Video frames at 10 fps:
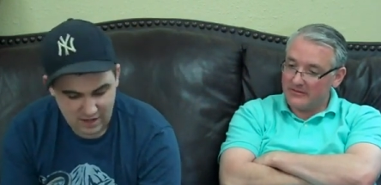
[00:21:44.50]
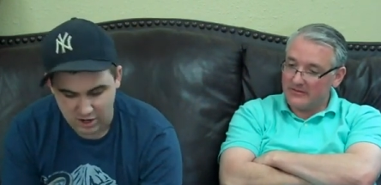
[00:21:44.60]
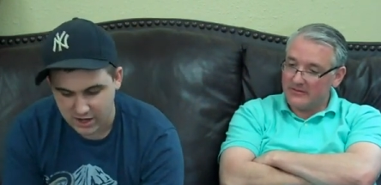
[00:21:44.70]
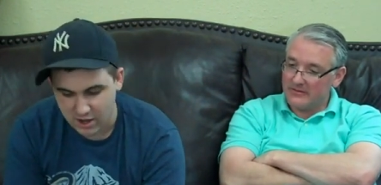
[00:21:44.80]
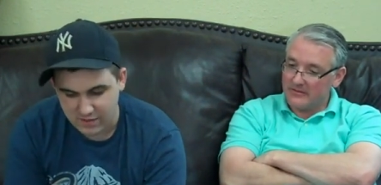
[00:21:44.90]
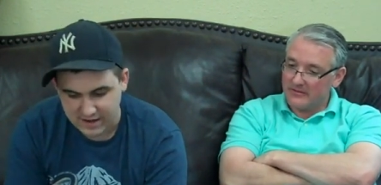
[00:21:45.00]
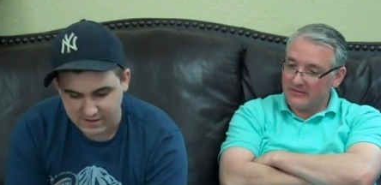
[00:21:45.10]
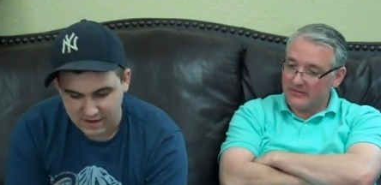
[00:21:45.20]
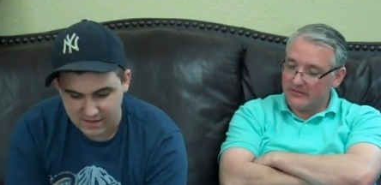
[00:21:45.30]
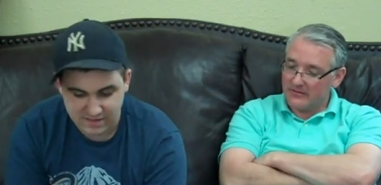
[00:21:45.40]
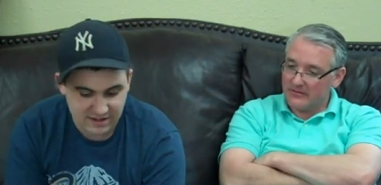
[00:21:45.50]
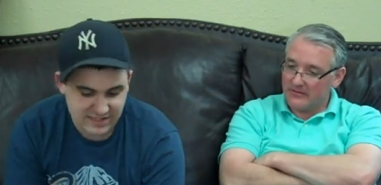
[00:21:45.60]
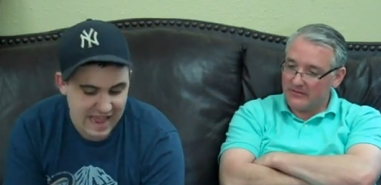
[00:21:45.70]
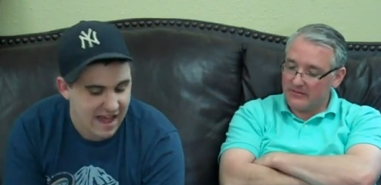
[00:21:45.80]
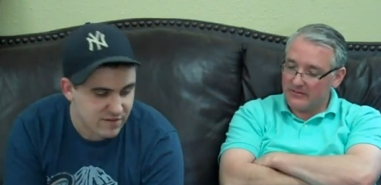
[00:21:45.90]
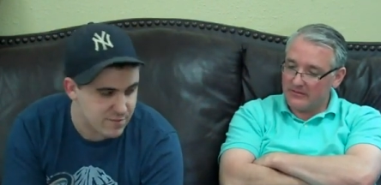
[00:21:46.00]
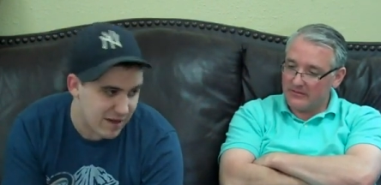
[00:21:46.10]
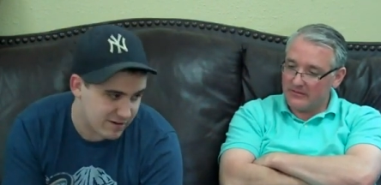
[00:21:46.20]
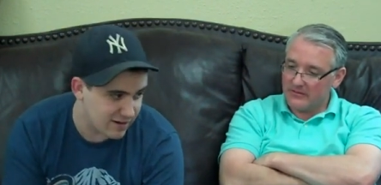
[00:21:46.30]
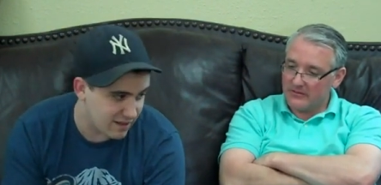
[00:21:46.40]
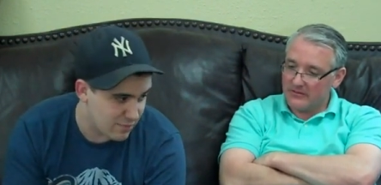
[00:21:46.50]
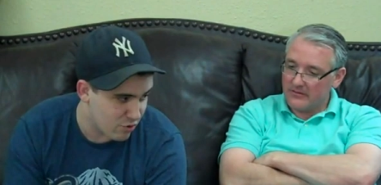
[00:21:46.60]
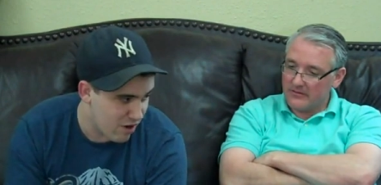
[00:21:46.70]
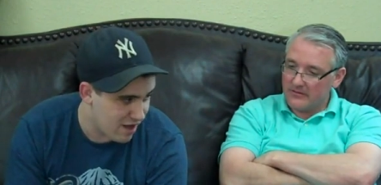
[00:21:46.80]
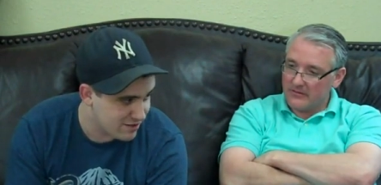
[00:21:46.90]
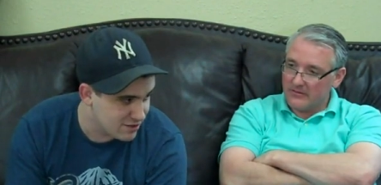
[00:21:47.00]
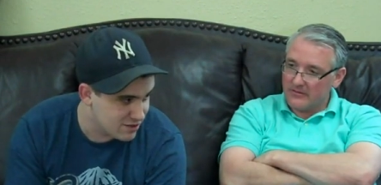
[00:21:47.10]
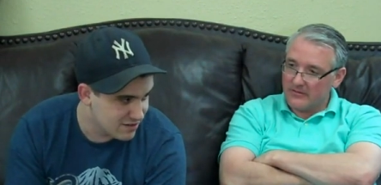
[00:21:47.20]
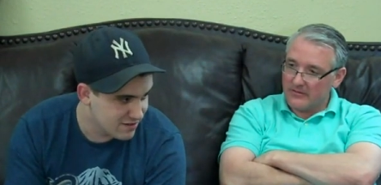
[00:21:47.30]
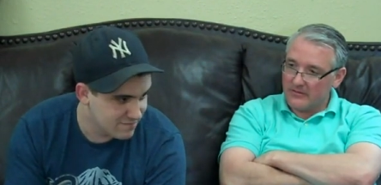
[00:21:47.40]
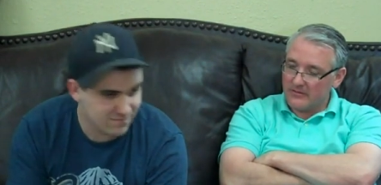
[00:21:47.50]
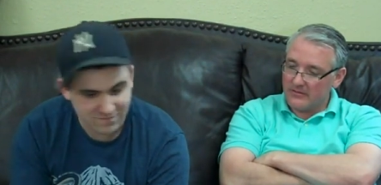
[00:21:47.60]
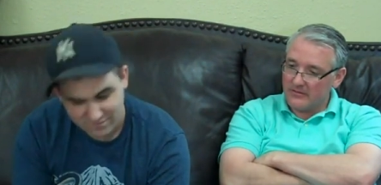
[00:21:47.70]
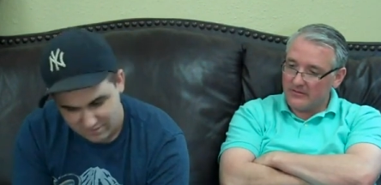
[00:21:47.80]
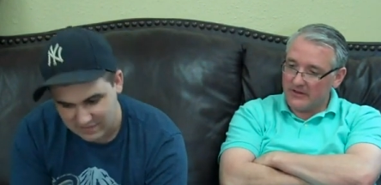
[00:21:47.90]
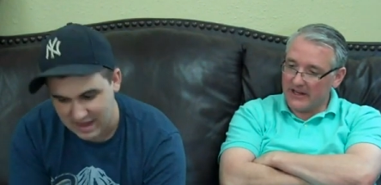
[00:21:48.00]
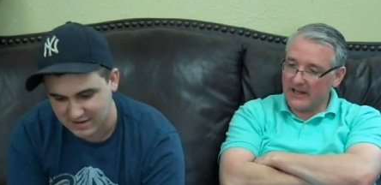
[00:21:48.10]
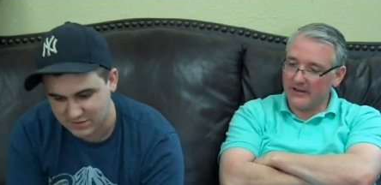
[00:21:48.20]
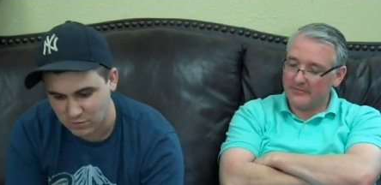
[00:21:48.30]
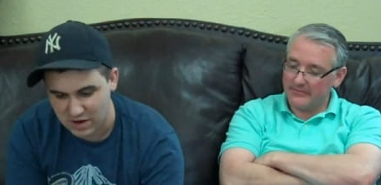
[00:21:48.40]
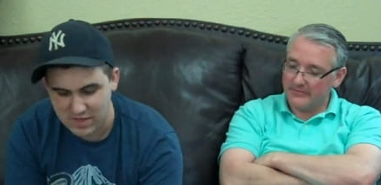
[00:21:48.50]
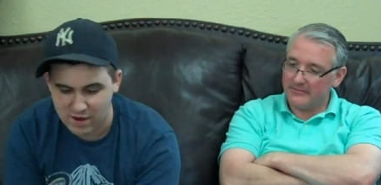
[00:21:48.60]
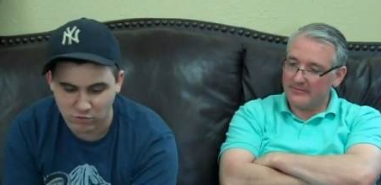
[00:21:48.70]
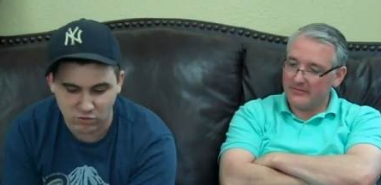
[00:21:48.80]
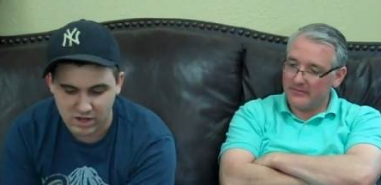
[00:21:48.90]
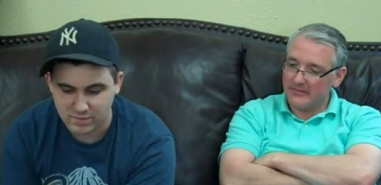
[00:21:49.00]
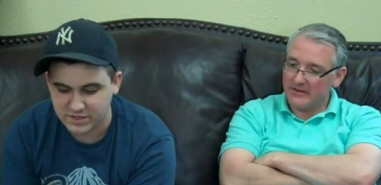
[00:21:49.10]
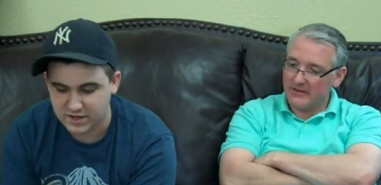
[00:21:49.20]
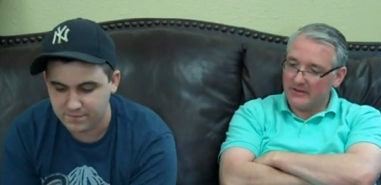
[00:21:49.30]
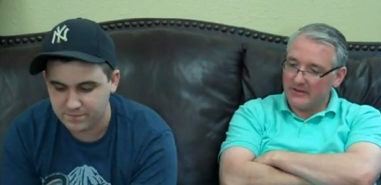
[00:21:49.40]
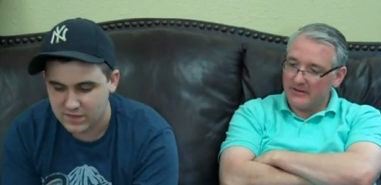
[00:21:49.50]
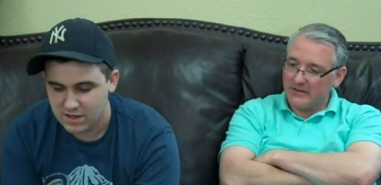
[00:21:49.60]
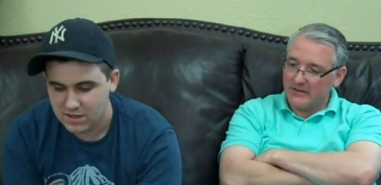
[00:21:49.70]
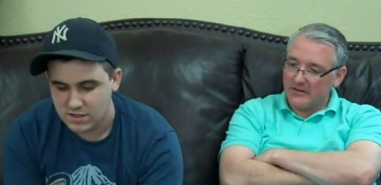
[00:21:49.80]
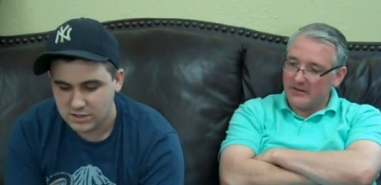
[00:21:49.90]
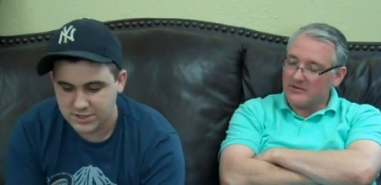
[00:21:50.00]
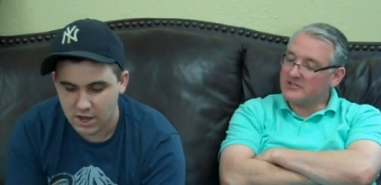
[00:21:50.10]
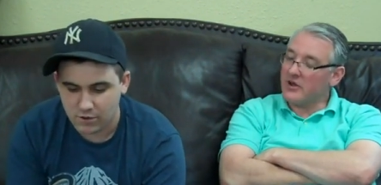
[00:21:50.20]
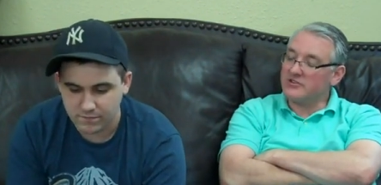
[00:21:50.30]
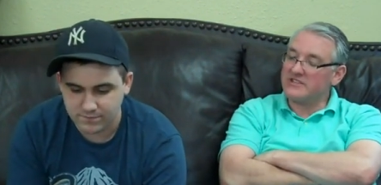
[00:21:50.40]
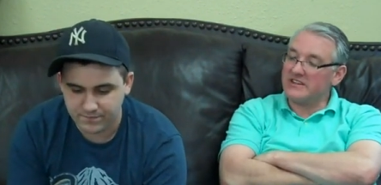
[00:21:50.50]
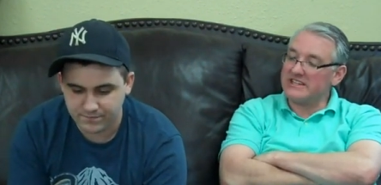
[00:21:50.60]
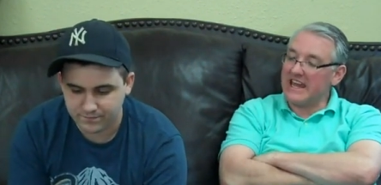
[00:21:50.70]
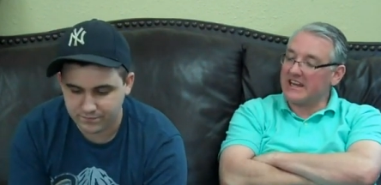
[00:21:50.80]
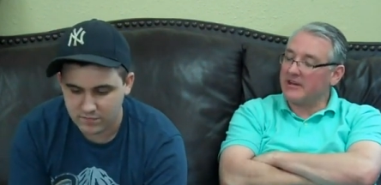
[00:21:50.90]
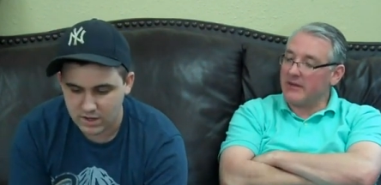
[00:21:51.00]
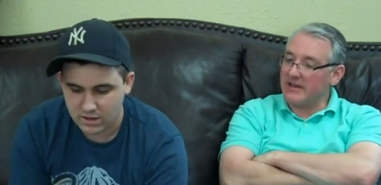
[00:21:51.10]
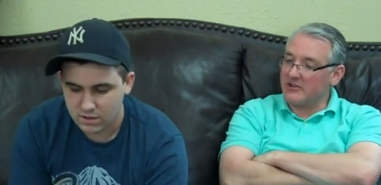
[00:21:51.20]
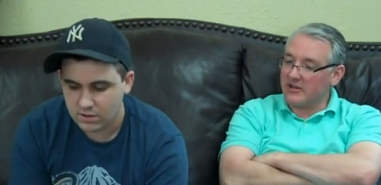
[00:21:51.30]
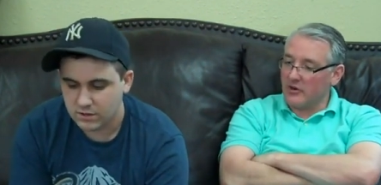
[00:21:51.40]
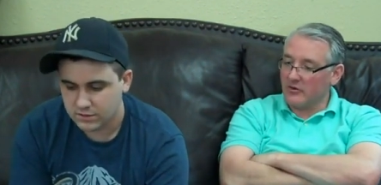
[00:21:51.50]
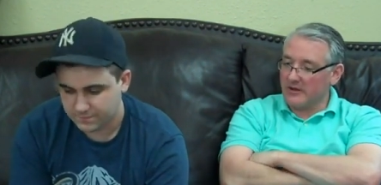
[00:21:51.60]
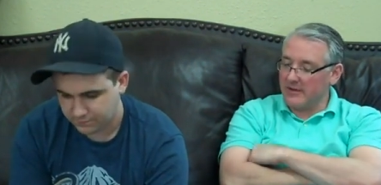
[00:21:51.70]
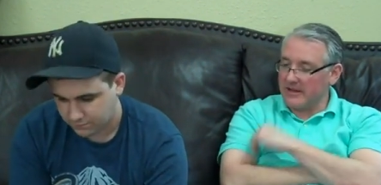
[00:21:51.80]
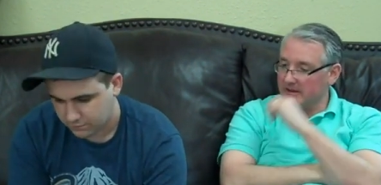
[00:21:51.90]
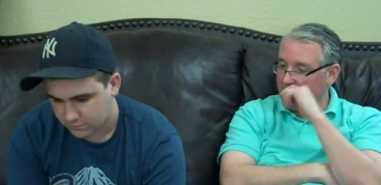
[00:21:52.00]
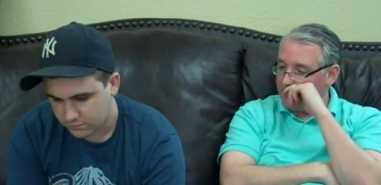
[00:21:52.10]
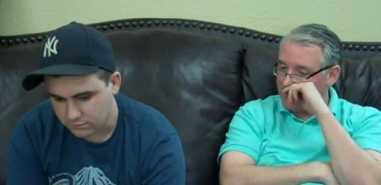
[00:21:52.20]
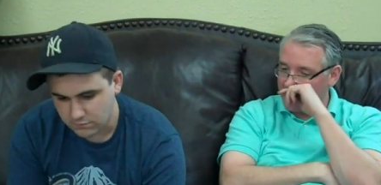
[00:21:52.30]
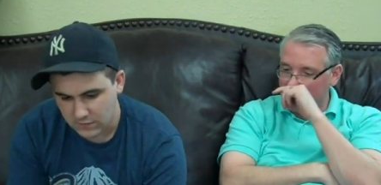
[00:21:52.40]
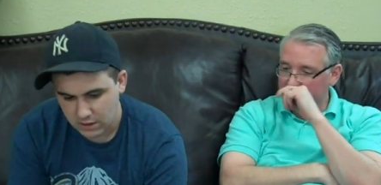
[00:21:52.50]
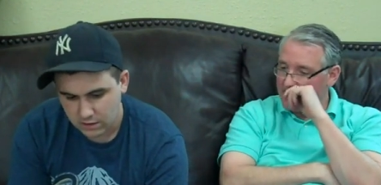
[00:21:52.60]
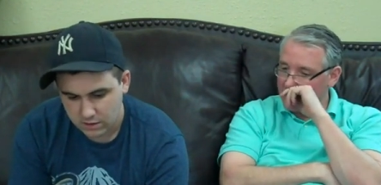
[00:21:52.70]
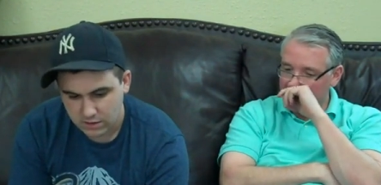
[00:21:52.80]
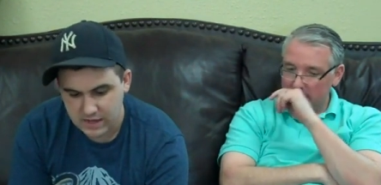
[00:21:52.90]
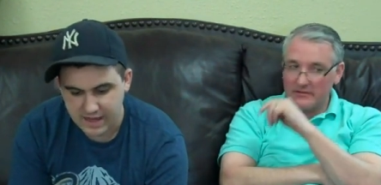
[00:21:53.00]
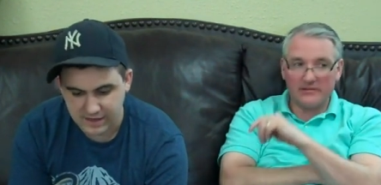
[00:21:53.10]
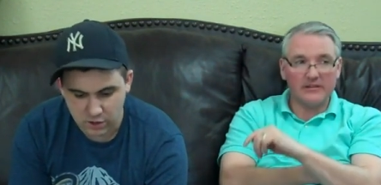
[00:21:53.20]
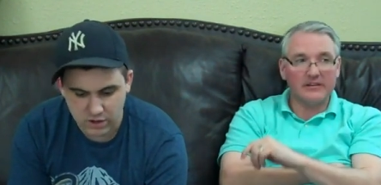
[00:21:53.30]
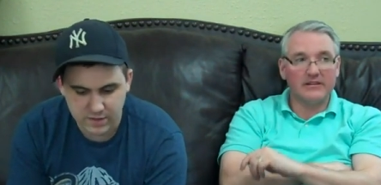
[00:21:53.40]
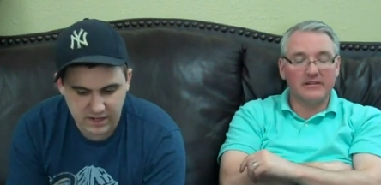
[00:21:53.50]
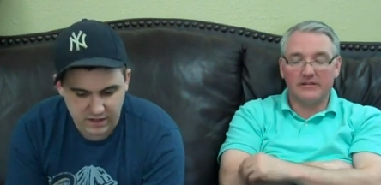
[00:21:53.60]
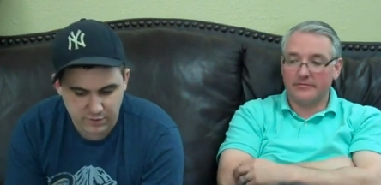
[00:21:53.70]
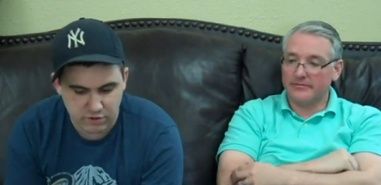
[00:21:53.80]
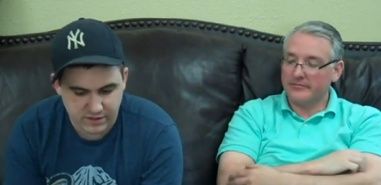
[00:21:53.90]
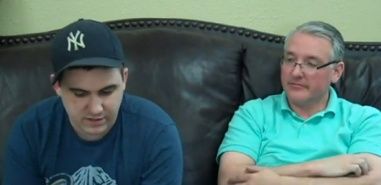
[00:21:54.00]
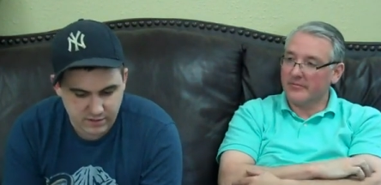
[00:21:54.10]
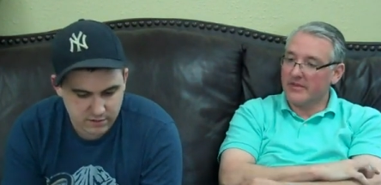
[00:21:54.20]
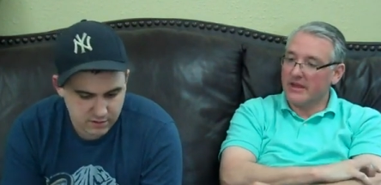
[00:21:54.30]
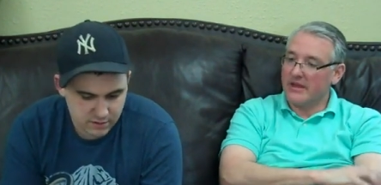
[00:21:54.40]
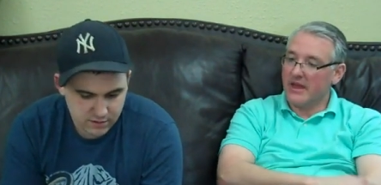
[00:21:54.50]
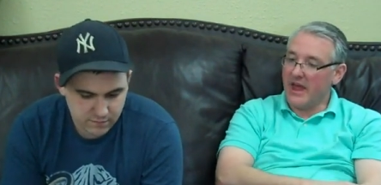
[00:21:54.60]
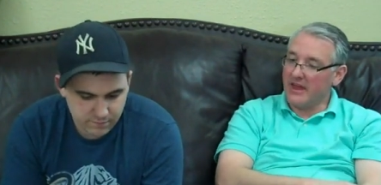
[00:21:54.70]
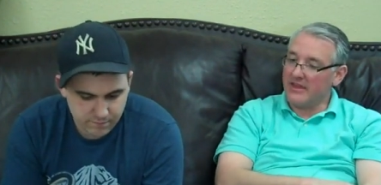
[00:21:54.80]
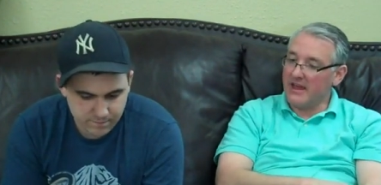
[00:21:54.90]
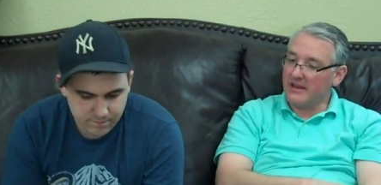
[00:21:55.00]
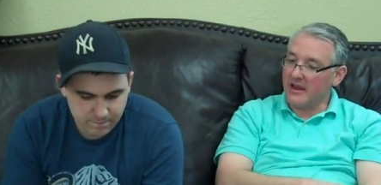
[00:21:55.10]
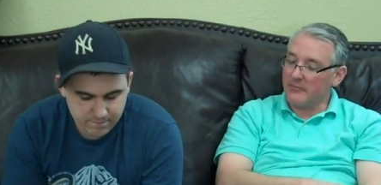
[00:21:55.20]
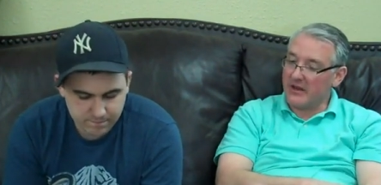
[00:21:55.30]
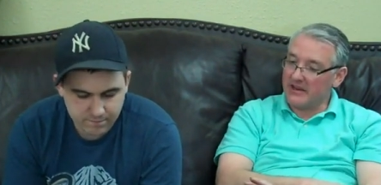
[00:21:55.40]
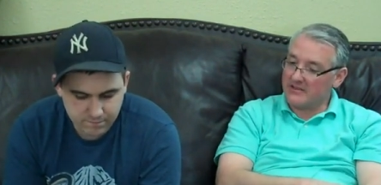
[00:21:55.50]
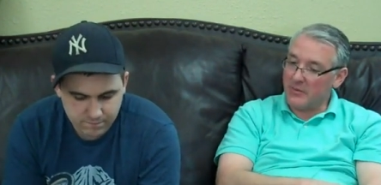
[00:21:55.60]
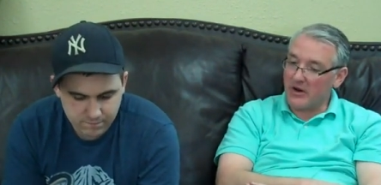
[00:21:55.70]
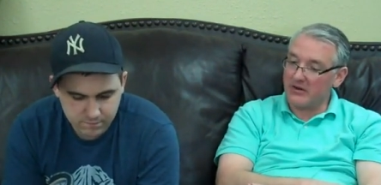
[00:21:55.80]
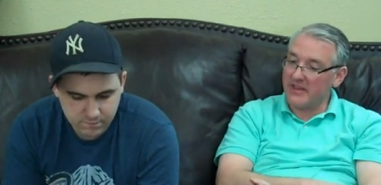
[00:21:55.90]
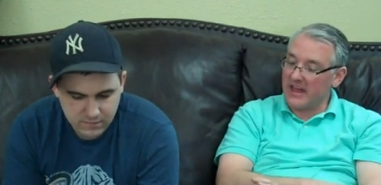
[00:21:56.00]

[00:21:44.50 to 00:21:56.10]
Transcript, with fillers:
Speaker 1: there you go. That and since they have to be mounted in Leman Russ, that's yeah. where that rule comes in.
Speaker 2: So, so, so the tank commander can only be in a Leman Russ then?
Speaker 1: Yeah, they can only be in Leman Russes.
Speaker 2: And then, but as part